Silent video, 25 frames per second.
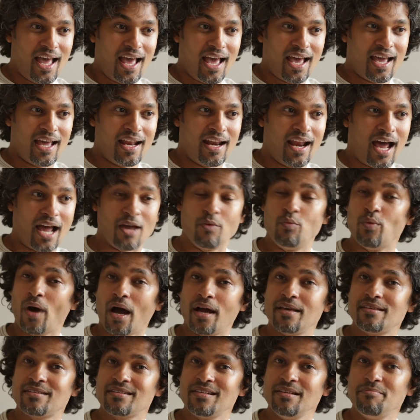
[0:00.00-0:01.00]
And
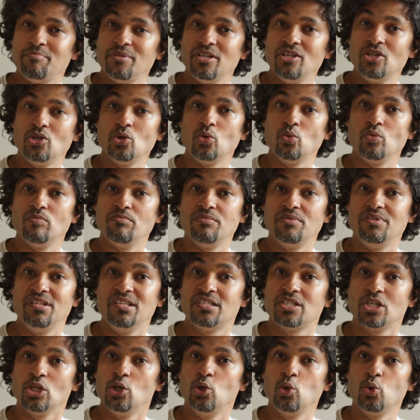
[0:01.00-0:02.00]
I slipped into
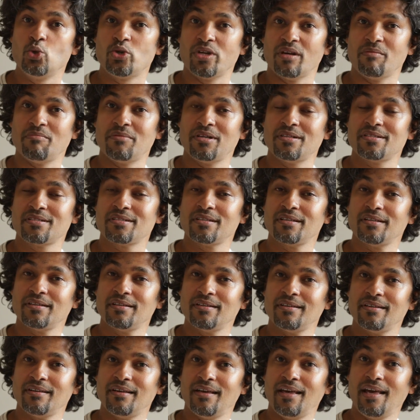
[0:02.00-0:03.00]
disillusionment,
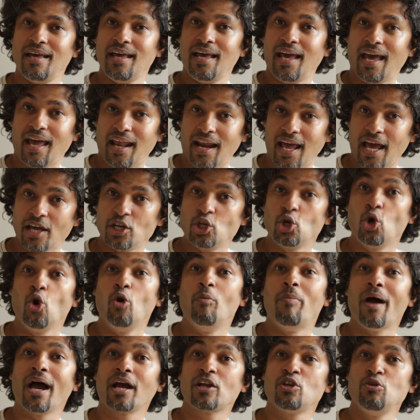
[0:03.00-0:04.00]
and I had to
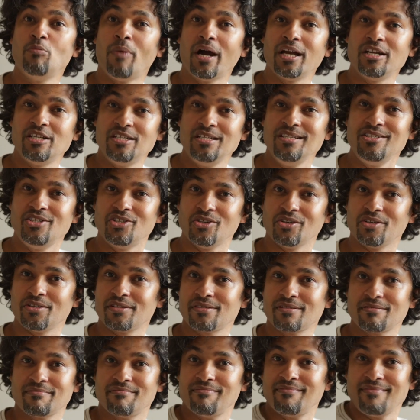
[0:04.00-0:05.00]
go back to my
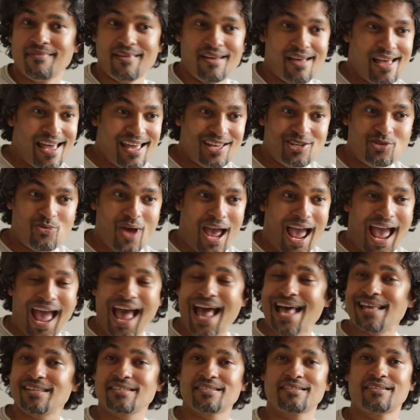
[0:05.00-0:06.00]
teachers to
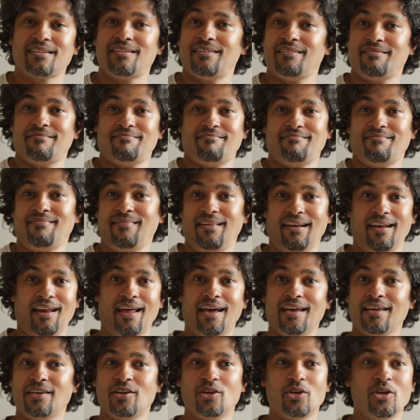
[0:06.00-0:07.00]
ask,
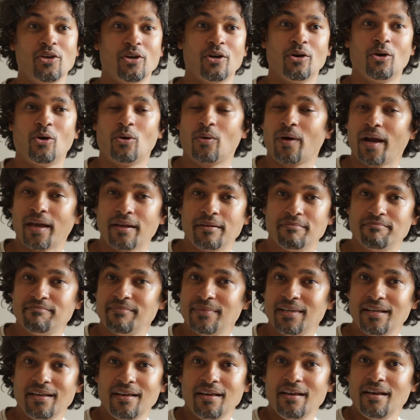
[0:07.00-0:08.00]
all right,
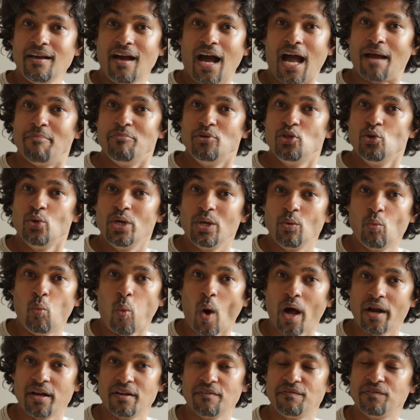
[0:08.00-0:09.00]
I'm doing
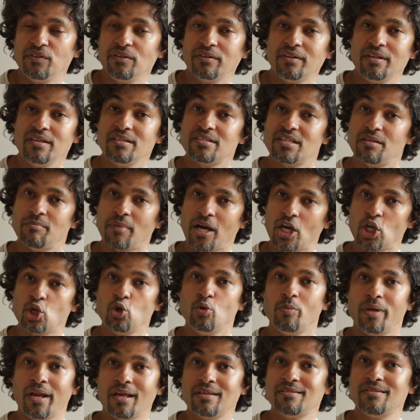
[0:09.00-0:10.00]
wonderful things in my
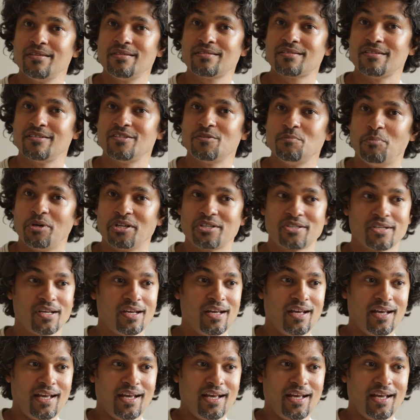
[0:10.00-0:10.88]
human existence, but,